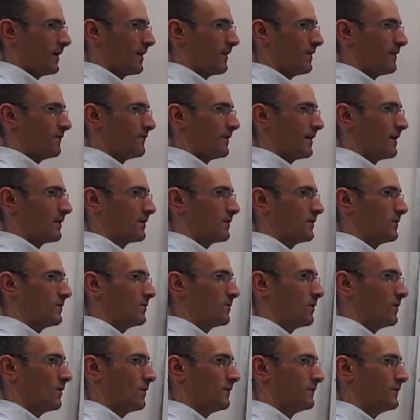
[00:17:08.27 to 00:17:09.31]
And the
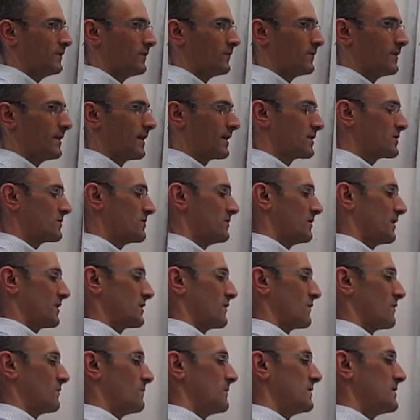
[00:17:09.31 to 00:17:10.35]
value of the reaction
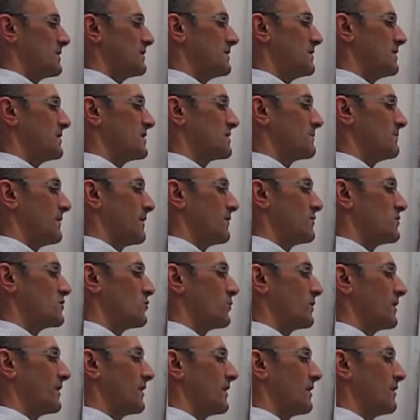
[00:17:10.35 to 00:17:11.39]
exothermicity is minus
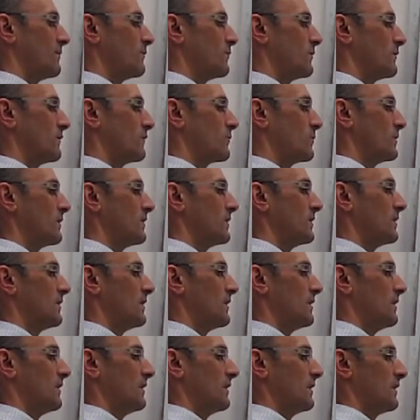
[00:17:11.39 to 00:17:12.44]
29.3
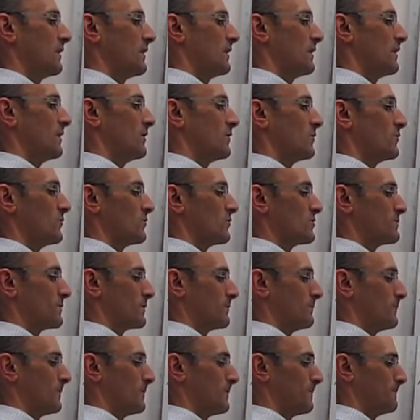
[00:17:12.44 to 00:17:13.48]
kilojoules per
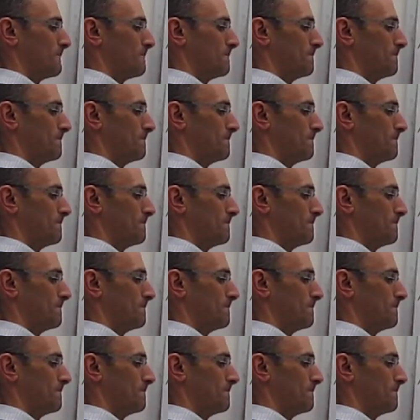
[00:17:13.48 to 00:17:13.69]
mole.